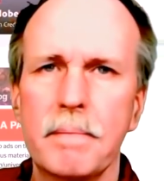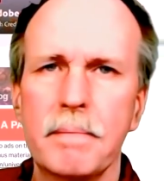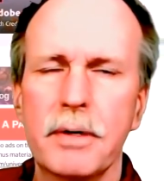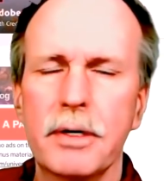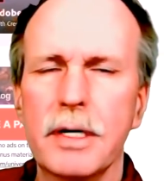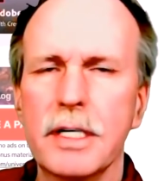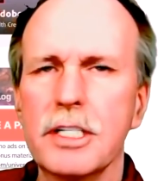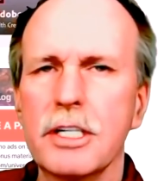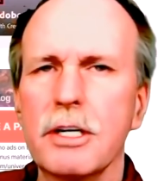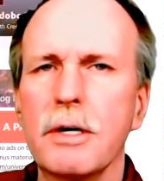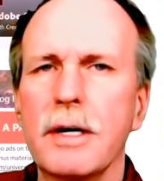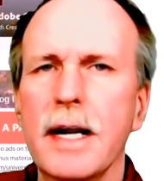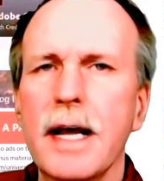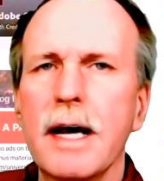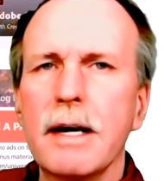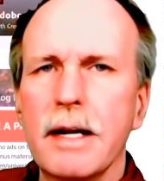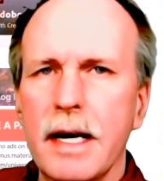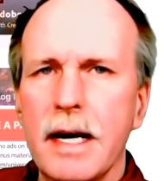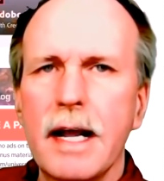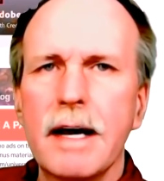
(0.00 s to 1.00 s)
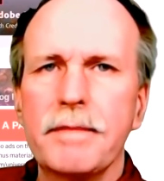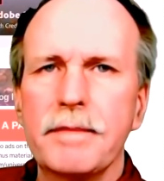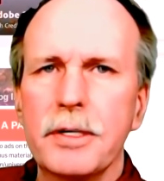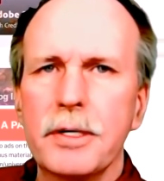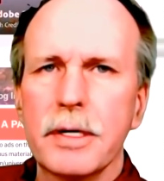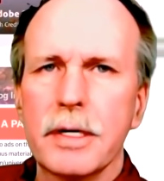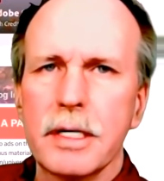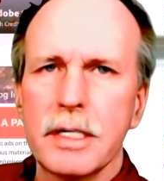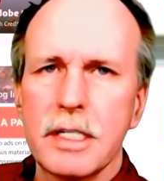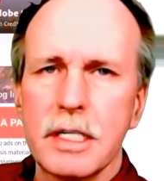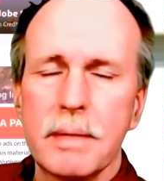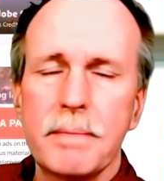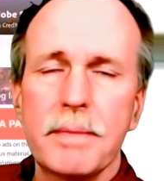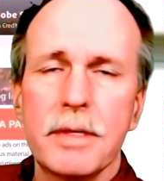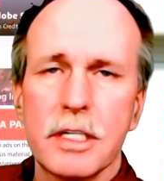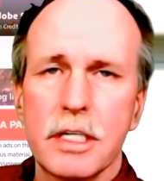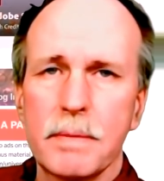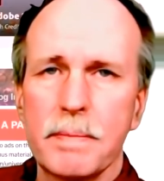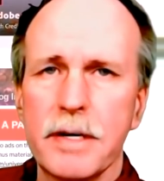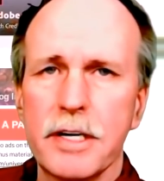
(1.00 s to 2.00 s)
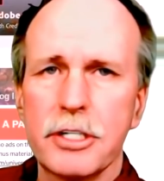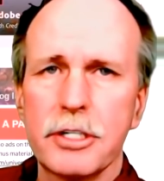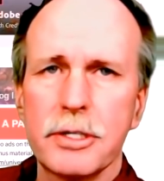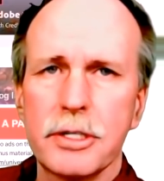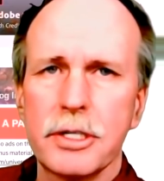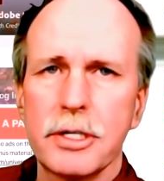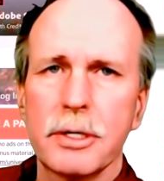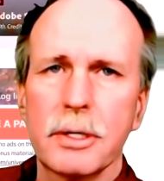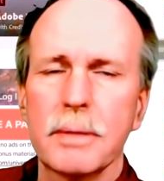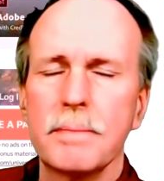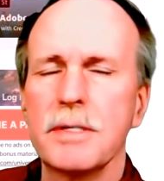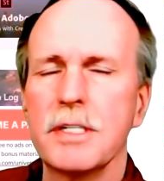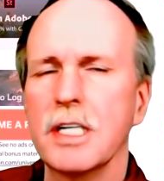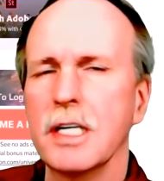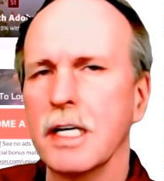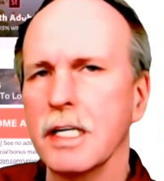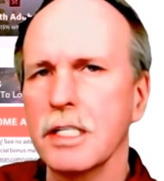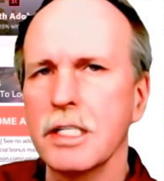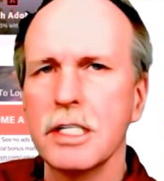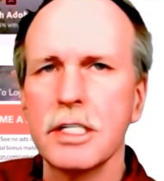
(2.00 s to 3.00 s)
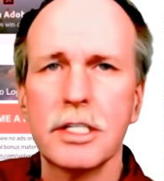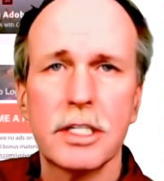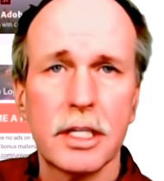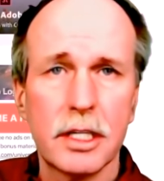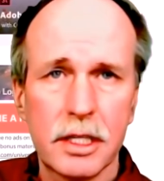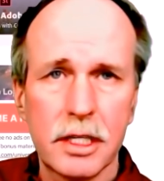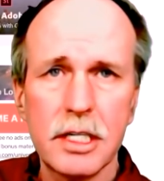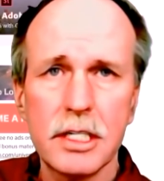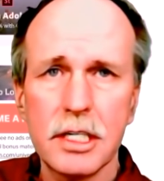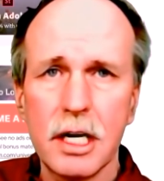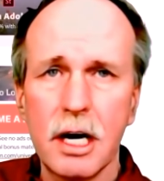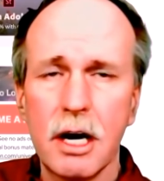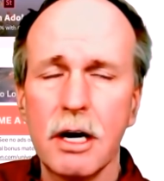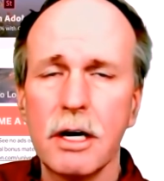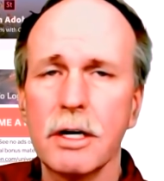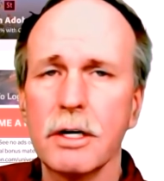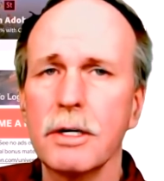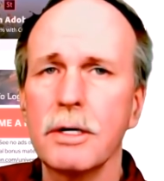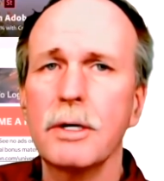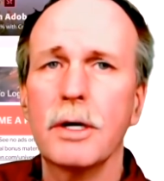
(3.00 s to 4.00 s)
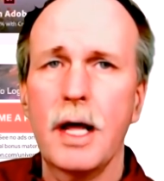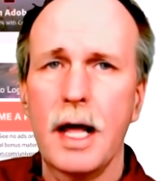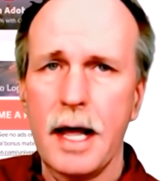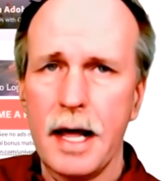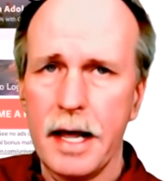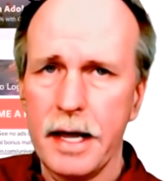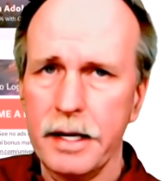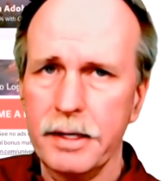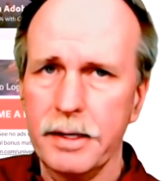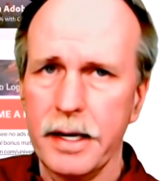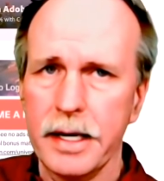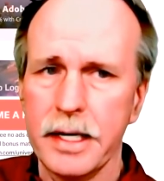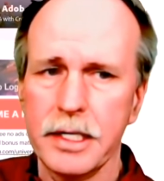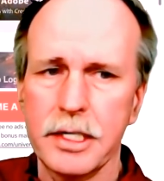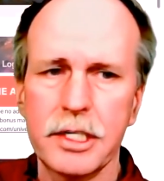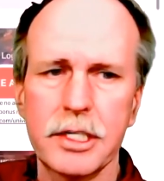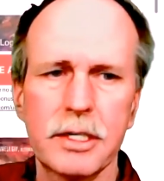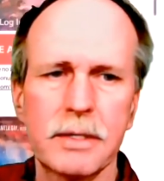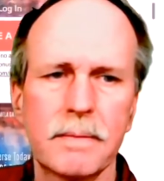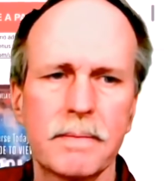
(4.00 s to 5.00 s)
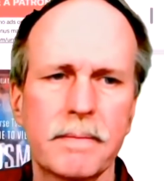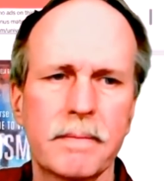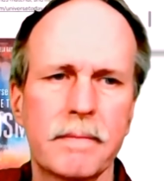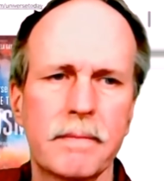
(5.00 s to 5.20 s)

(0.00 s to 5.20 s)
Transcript: But let's go down and have a look at some of the special circumstances that this article highlights.